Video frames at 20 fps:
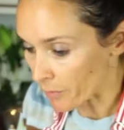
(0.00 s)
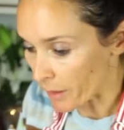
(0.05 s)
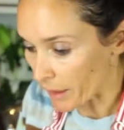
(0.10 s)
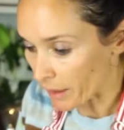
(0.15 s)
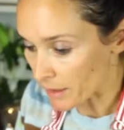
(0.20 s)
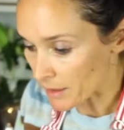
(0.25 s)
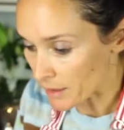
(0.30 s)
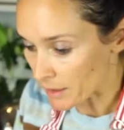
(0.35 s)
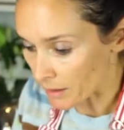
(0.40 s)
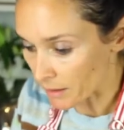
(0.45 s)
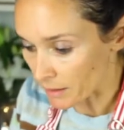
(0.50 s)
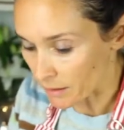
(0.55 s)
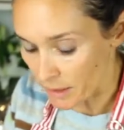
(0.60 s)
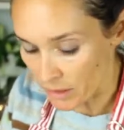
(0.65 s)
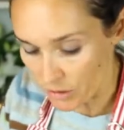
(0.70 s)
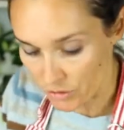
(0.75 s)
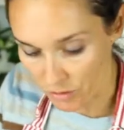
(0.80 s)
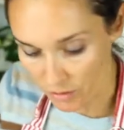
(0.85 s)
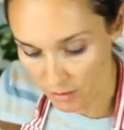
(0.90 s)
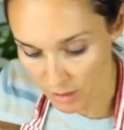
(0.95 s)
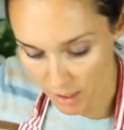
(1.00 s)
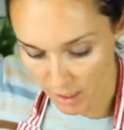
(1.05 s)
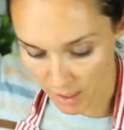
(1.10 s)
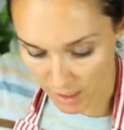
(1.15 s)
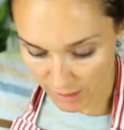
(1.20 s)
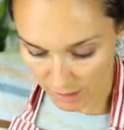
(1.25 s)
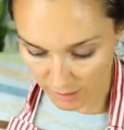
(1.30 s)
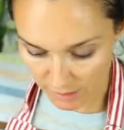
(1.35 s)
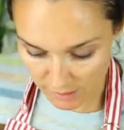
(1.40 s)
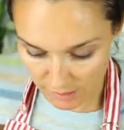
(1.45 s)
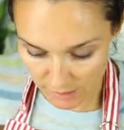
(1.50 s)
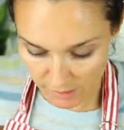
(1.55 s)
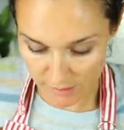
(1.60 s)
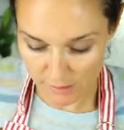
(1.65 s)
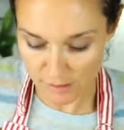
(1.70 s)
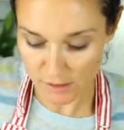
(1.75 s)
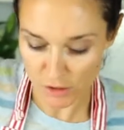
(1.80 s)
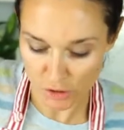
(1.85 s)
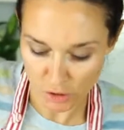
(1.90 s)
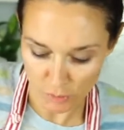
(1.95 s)
balancing electrolytes, it's
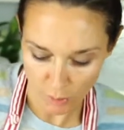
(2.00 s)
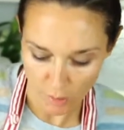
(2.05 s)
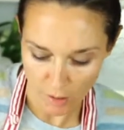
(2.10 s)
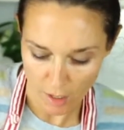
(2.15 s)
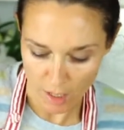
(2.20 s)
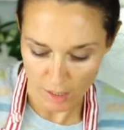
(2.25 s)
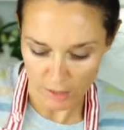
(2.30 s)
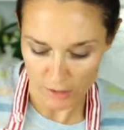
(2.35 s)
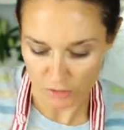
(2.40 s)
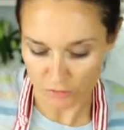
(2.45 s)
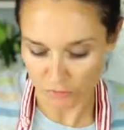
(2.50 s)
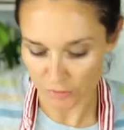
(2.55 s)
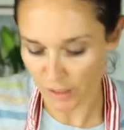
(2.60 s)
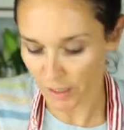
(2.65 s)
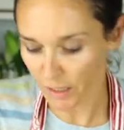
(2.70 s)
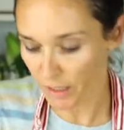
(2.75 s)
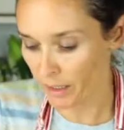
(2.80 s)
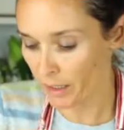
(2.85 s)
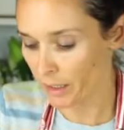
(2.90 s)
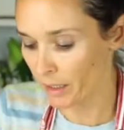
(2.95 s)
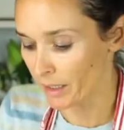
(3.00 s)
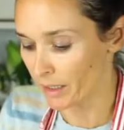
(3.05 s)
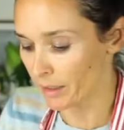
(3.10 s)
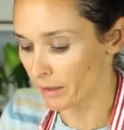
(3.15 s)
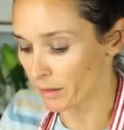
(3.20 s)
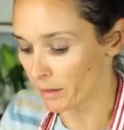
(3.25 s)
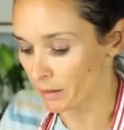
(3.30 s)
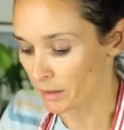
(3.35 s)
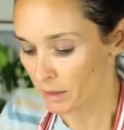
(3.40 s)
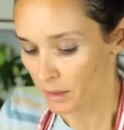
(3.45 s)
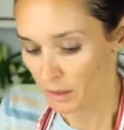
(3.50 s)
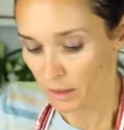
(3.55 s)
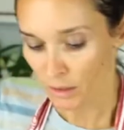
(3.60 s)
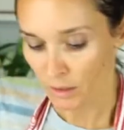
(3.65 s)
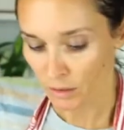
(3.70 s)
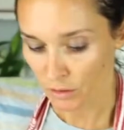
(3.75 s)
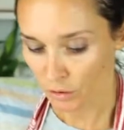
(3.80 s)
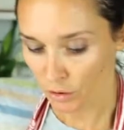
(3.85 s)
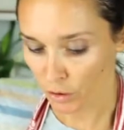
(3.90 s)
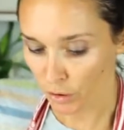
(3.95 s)
super hydrating,
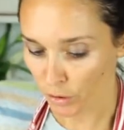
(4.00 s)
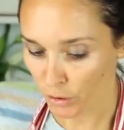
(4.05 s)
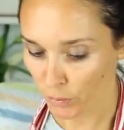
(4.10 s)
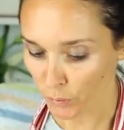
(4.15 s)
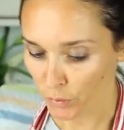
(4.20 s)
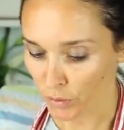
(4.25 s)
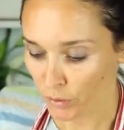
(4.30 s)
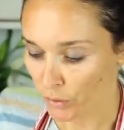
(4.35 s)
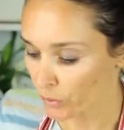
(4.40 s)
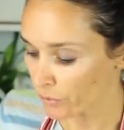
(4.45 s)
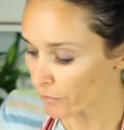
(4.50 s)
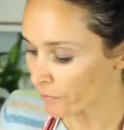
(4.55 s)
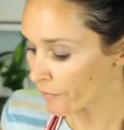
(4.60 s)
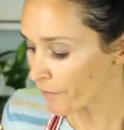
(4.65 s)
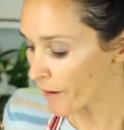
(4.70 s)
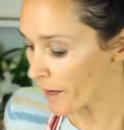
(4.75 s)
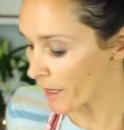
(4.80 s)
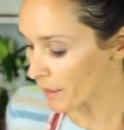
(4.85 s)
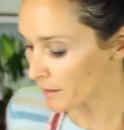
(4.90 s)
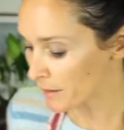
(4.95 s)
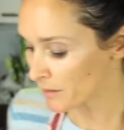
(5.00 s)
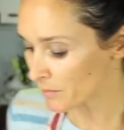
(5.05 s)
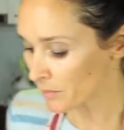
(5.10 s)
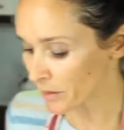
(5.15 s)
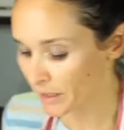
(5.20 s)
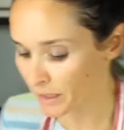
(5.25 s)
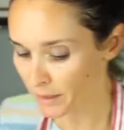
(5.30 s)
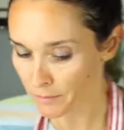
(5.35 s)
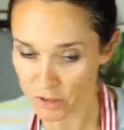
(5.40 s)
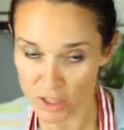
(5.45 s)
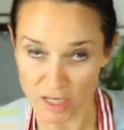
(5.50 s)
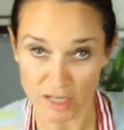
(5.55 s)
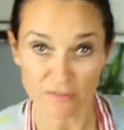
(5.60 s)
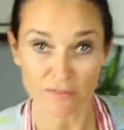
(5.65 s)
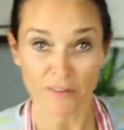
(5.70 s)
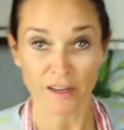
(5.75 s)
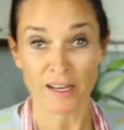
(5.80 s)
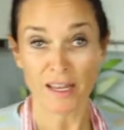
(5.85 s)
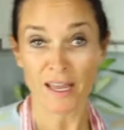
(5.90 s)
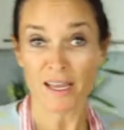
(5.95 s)
loaded with good fats, medium chain
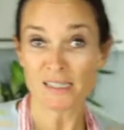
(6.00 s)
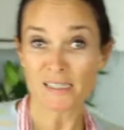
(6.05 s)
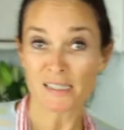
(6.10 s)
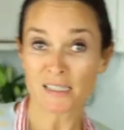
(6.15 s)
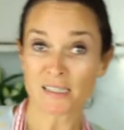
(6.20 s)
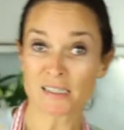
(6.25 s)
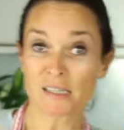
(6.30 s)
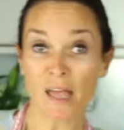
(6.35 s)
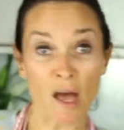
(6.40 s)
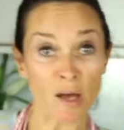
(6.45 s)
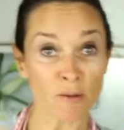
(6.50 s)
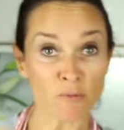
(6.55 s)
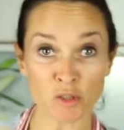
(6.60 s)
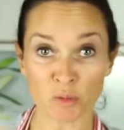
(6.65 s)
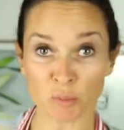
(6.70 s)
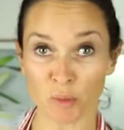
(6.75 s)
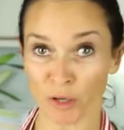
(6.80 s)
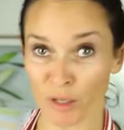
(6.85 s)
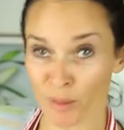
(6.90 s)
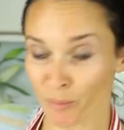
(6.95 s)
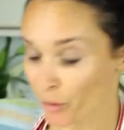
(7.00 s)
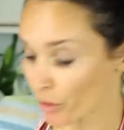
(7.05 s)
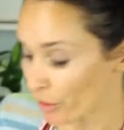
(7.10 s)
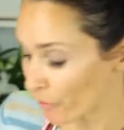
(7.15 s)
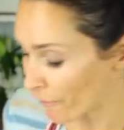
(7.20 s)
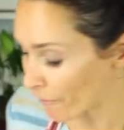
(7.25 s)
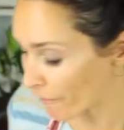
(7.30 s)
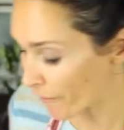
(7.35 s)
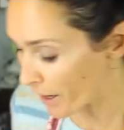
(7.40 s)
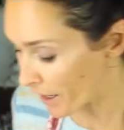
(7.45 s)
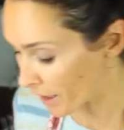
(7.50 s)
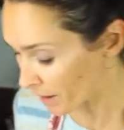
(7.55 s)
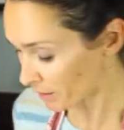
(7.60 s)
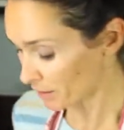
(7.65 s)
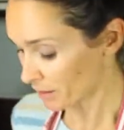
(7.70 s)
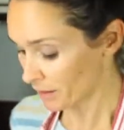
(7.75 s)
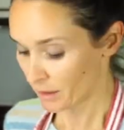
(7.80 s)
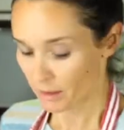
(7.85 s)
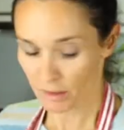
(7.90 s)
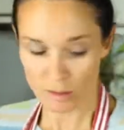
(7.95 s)
fatty acids, helps your body burn fat.
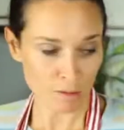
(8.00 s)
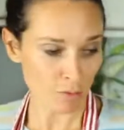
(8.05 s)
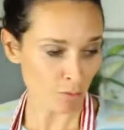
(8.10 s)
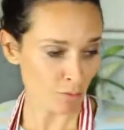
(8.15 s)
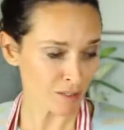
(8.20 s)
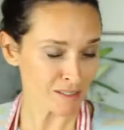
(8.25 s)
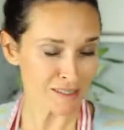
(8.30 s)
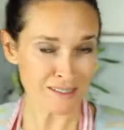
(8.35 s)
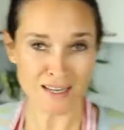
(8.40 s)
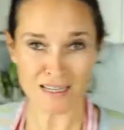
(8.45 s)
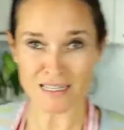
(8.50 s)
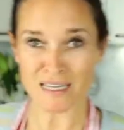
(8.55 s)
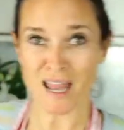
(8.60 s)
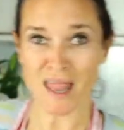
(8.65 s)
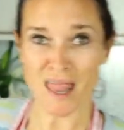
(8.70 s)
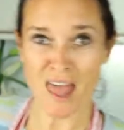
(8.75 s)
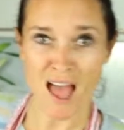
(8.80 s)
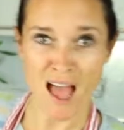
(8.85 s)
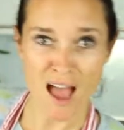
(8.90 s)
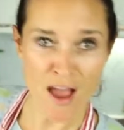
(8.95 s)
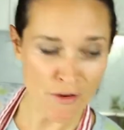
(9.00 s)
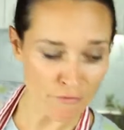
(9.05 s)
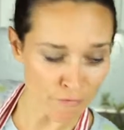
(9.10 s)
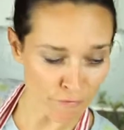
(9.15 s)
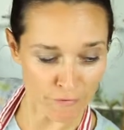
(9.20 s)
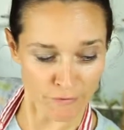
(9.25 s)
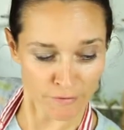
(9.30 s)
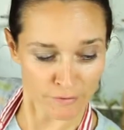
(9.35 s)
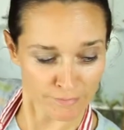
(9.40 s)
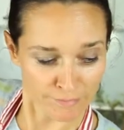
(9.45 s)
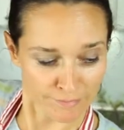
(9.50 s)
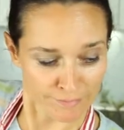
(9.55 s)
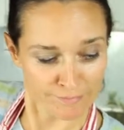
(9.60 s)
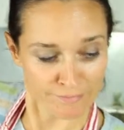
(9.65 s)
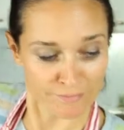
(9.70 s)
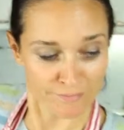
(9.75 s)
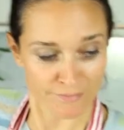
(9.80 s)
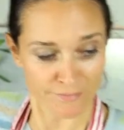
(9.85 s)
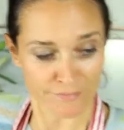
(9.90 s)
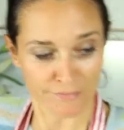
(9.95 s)
What's not to love?
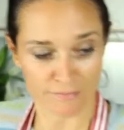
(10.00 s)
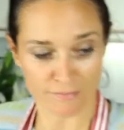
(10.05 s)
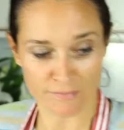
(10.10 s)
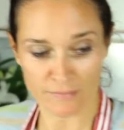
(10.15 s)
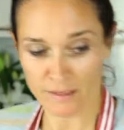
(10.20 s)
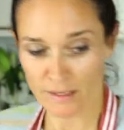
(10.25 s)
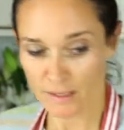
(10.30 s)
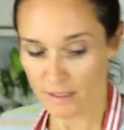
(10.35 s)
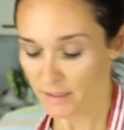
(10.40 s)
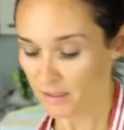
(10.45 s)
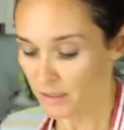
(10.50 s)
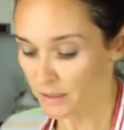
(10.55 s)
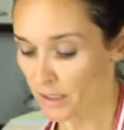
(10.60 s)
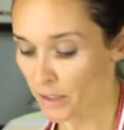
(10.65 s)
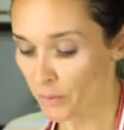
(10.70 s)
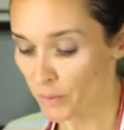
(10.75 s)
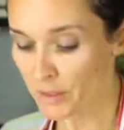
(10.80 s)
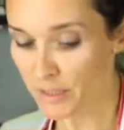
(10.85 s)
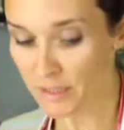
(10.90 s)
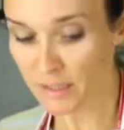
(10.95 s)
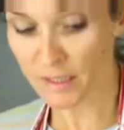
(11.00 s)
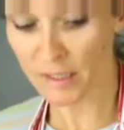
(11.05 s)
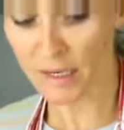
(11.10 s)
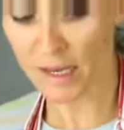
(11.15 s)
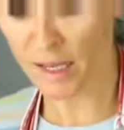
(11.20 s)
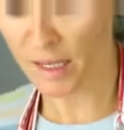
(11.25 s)
So now we're just going to